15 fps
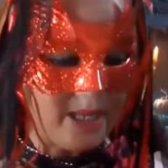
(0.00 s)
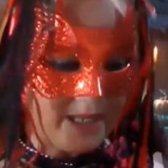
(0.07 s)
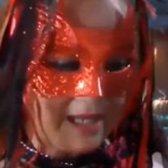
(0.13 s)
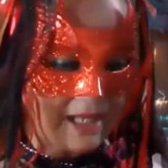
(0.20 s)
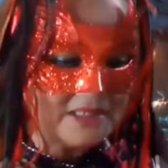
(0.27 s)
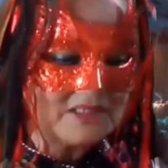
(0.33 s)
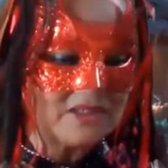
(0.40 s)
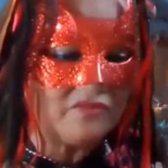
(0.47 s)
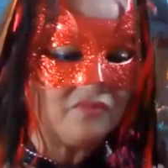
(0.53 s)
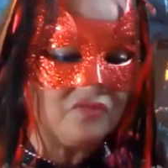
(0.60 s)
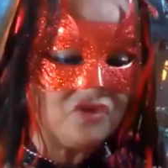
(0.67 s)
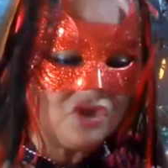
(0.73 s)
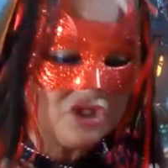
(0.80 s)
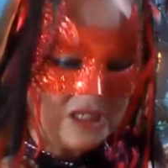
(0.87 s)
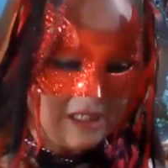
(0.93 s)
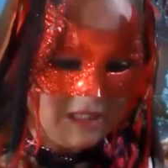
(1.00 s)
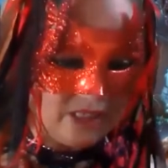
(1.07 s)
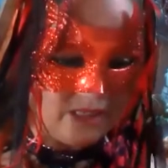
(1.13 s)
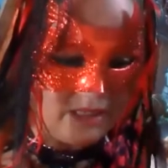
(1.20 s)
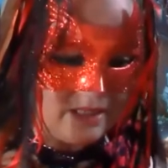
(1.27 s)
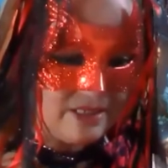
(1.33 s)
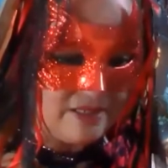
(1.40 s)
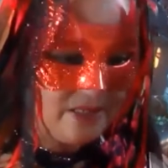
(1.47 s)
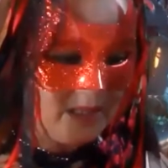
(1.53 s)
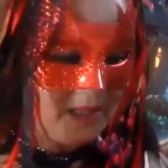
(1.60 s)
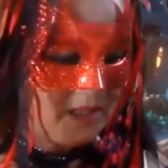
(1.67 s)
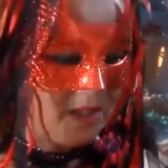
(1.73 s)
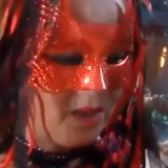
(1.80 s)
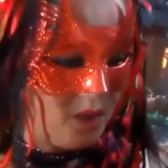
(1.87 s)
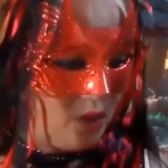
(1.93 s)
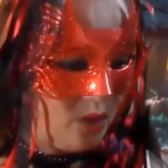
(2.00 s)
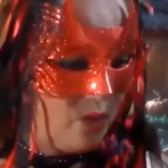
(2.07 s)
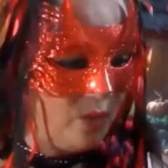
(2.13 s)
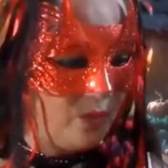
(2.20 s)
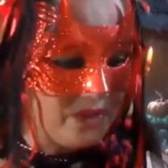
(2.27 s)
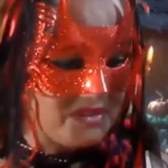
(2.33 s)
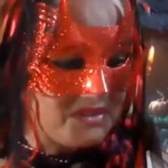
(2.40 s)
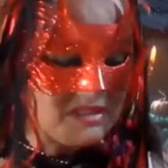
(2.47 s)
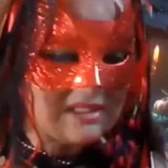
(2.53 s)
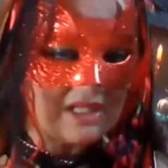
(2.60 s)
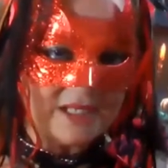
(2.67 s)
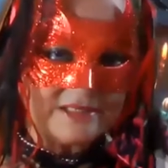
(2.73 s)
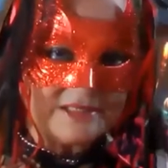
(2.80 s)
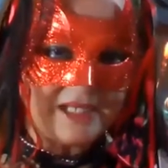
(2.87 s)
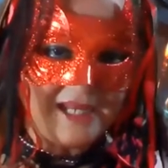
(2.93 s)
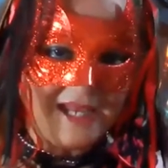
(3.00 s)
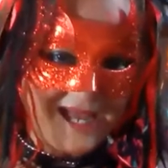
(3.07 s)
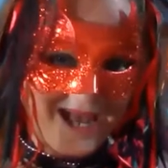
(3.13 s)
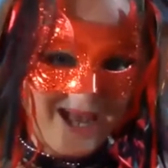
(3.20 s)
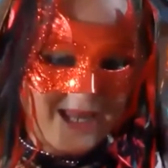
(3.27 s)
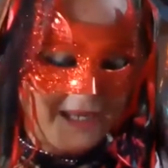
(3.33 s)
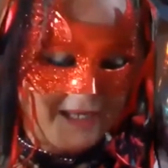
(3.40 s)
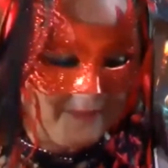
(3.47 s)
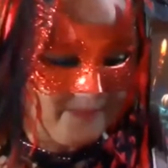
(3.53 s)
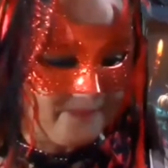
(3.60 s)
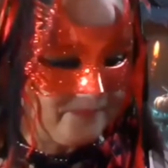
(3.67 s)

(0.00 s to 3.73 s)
Katsup Fujii, who was his hunting guide.